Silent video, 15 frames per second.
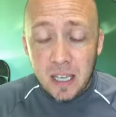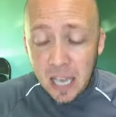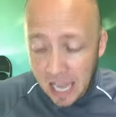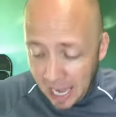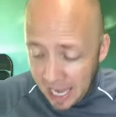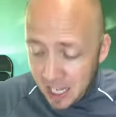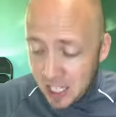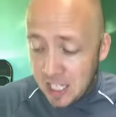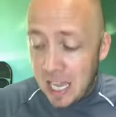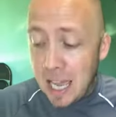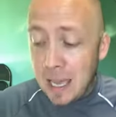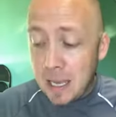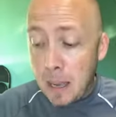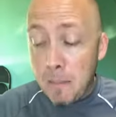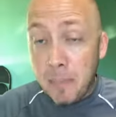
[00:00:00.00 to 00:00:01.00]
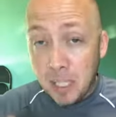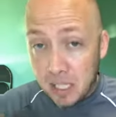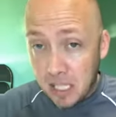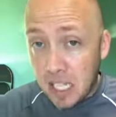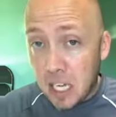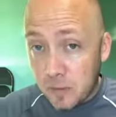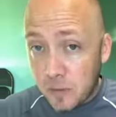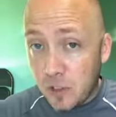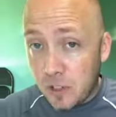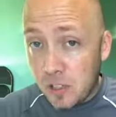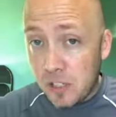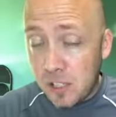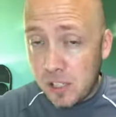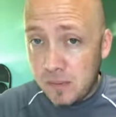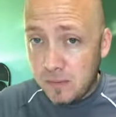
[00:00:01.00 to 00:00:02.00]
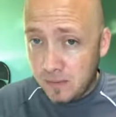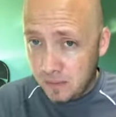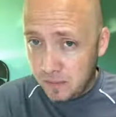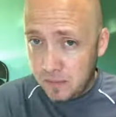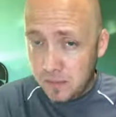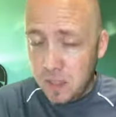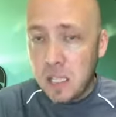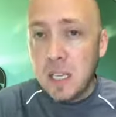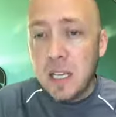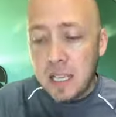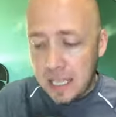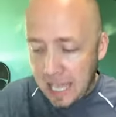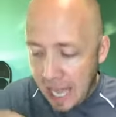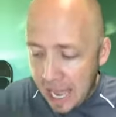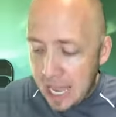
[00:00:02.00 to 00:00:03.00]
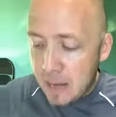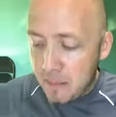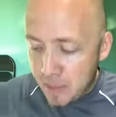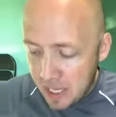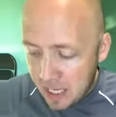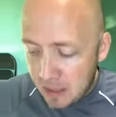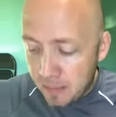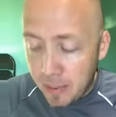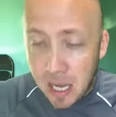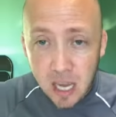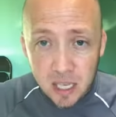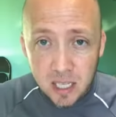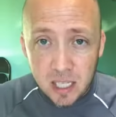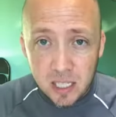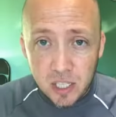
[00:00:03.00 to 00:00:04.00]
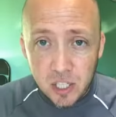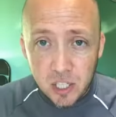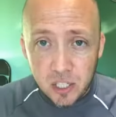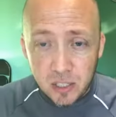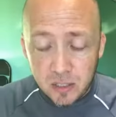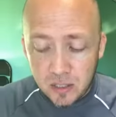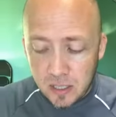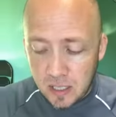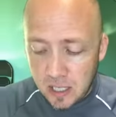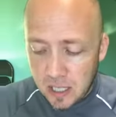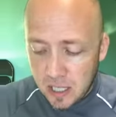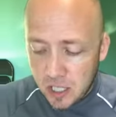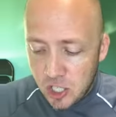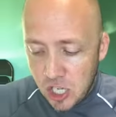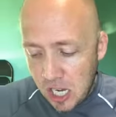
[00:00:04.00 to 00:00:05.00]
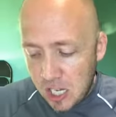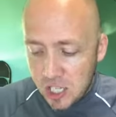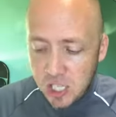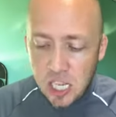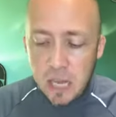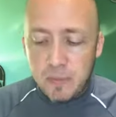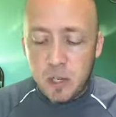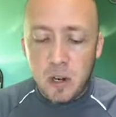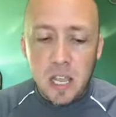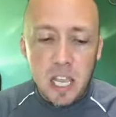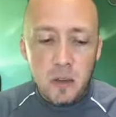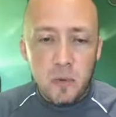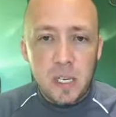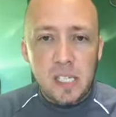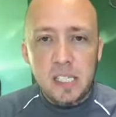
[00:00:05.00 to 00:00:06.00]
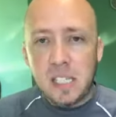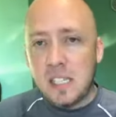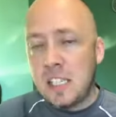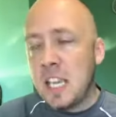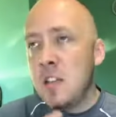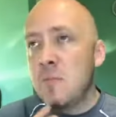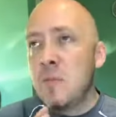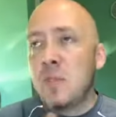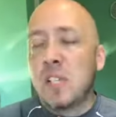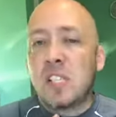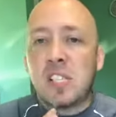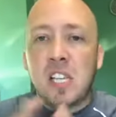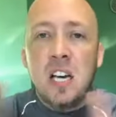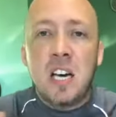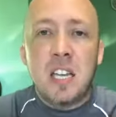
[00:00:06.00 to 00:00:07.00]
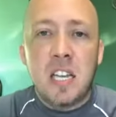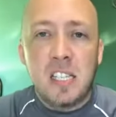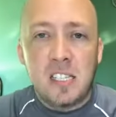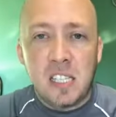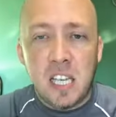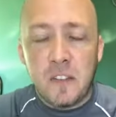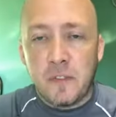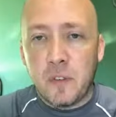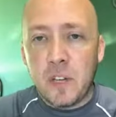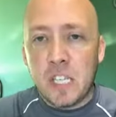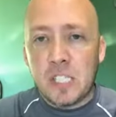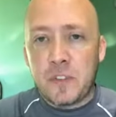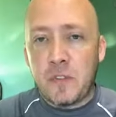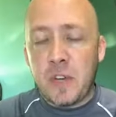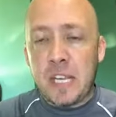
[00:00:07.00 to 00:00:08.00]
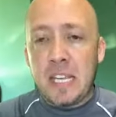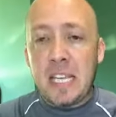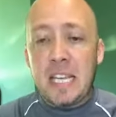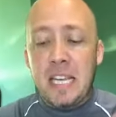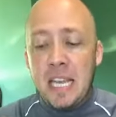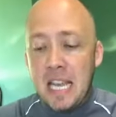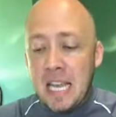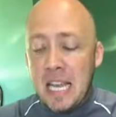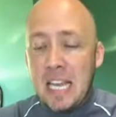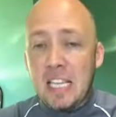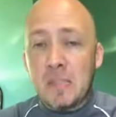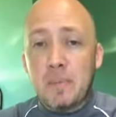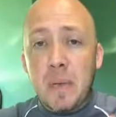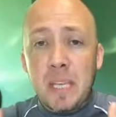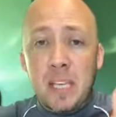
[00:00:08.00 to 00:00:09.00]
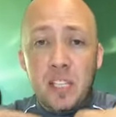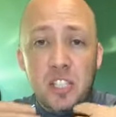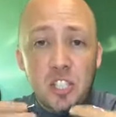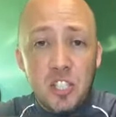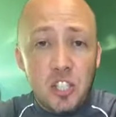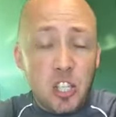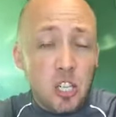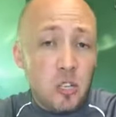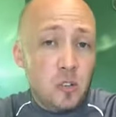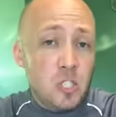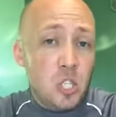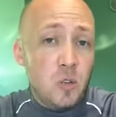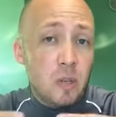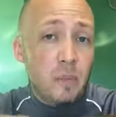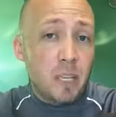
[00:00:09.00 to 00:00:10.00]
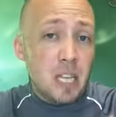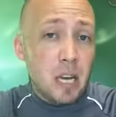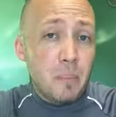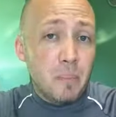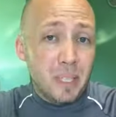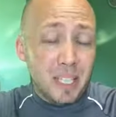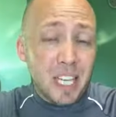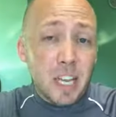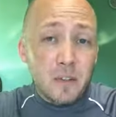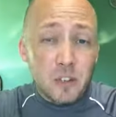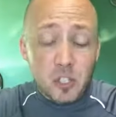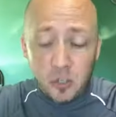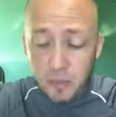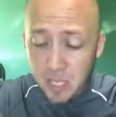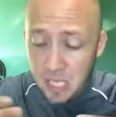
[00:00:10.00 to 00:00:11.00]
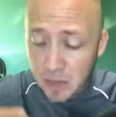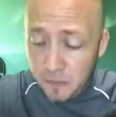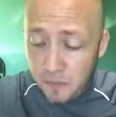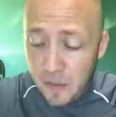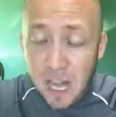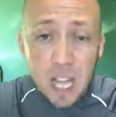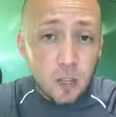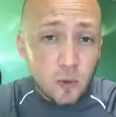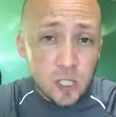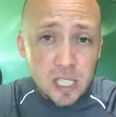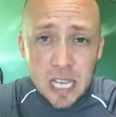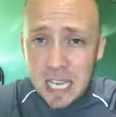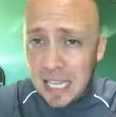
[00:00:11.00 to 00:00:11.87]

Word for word: Hashtag believers can be in bondage. John chapter 8, when he says, Whom who the Son has set free is free indeed, he's speaking to Jews who had become believers, who had become followers.